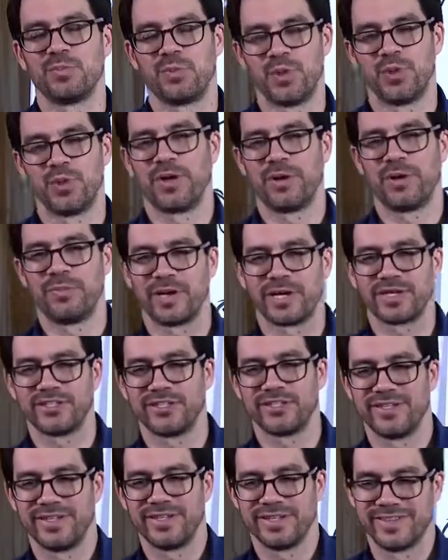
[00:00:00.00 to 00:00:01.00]
the program,
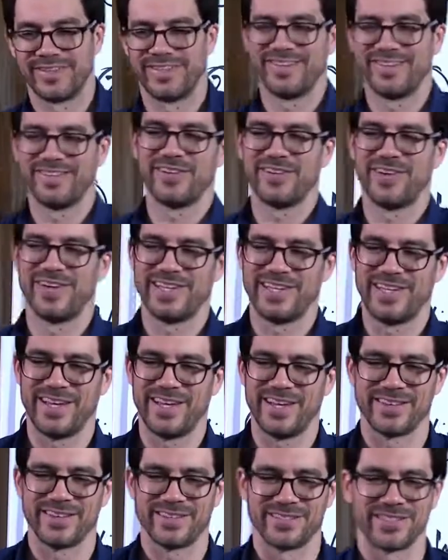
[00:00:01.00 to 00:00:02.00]
actually.
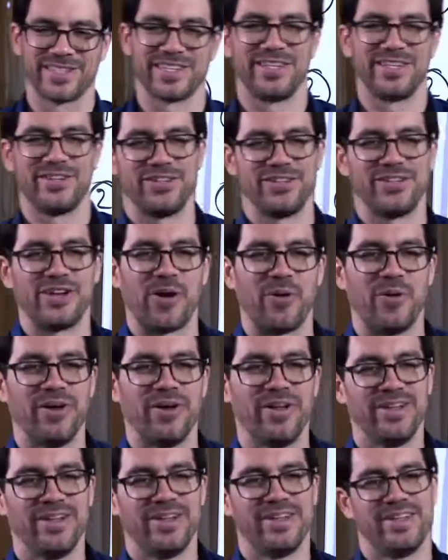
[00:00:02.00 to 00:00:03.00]
I was like, here you go.
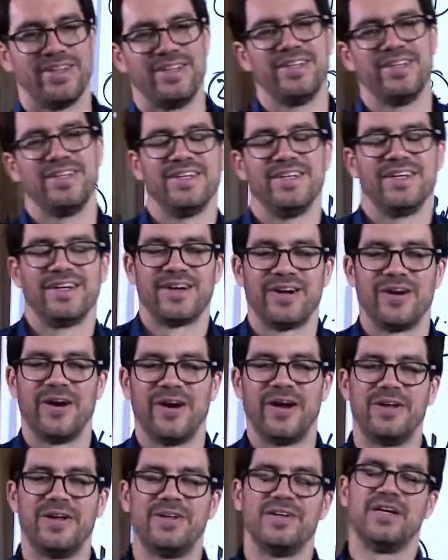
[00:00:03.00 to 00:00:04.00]
All
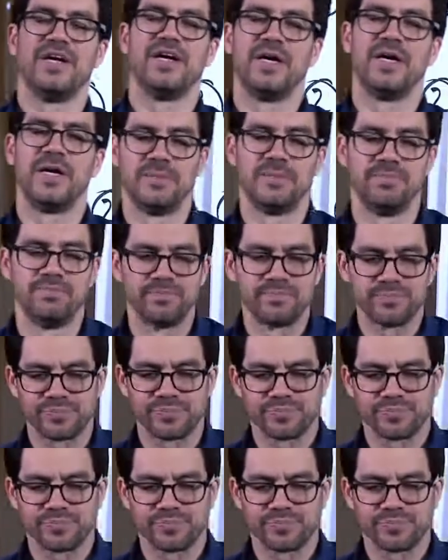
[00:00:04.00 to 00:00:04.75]
right.